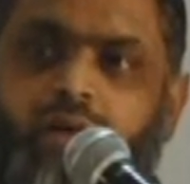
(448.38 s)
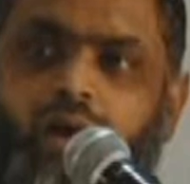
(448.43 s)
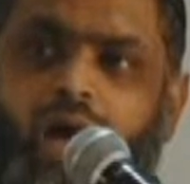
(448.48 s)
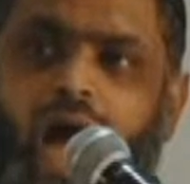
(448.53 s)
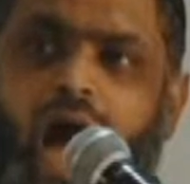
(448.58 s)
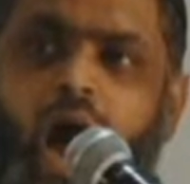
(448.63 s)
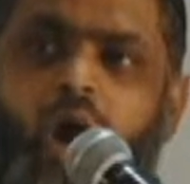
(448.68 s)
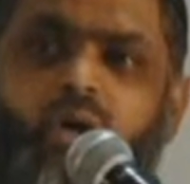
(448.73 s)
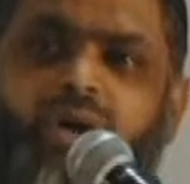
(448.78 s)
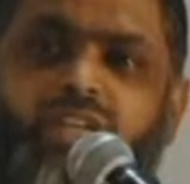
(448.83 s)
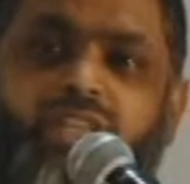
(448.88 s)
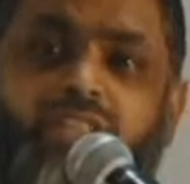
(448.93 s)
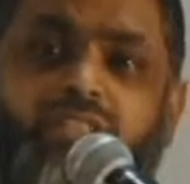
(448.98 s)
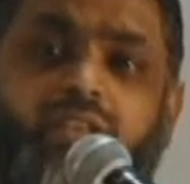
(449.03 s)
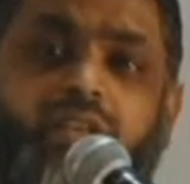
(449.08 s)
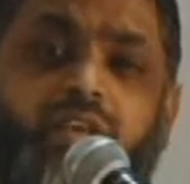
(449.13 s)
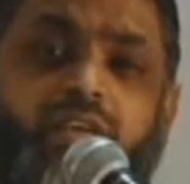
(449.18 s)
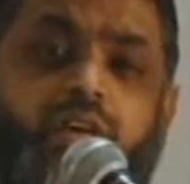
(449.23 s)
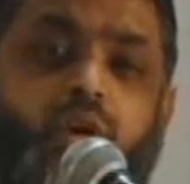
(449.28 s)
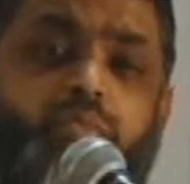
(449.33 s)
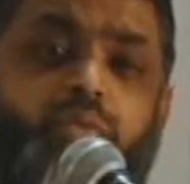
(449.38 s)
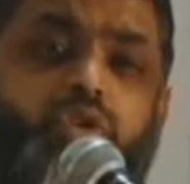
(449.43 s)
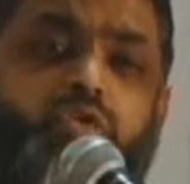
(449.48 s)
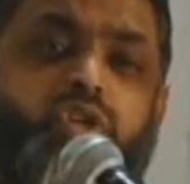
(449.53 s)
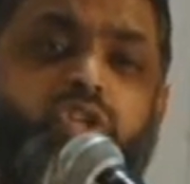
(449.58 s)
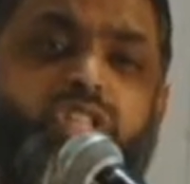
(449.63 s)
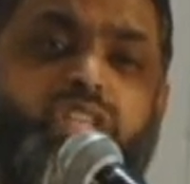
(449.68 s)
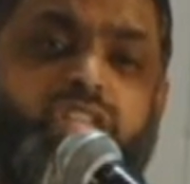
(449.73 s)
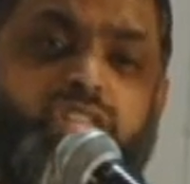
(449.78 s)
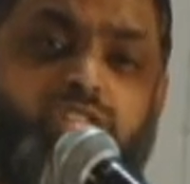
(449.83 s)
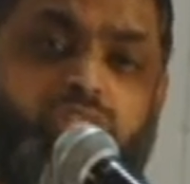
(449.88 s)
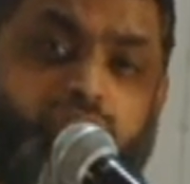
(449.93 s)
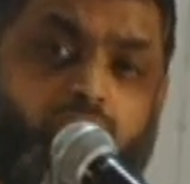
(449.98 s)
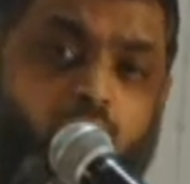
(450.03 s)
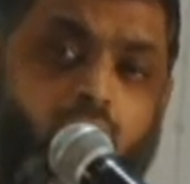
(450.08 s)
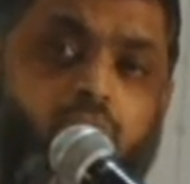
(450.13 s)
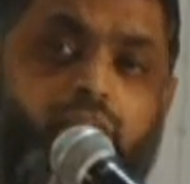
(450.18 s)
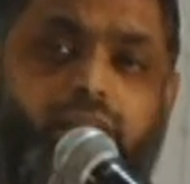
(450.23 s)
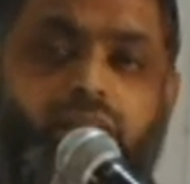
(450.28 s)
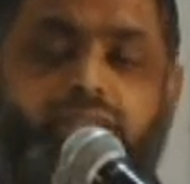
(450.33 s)
how it is that a community is
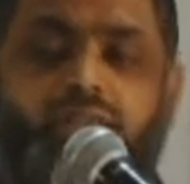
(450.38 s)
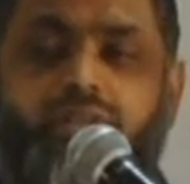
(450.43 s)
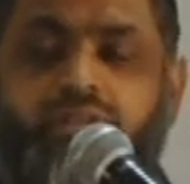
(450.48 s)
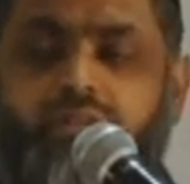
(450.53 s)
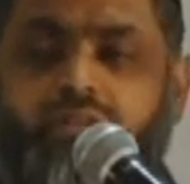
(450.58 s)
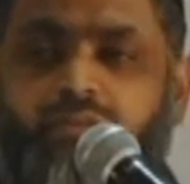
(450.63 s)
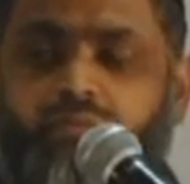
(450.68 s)
targeted,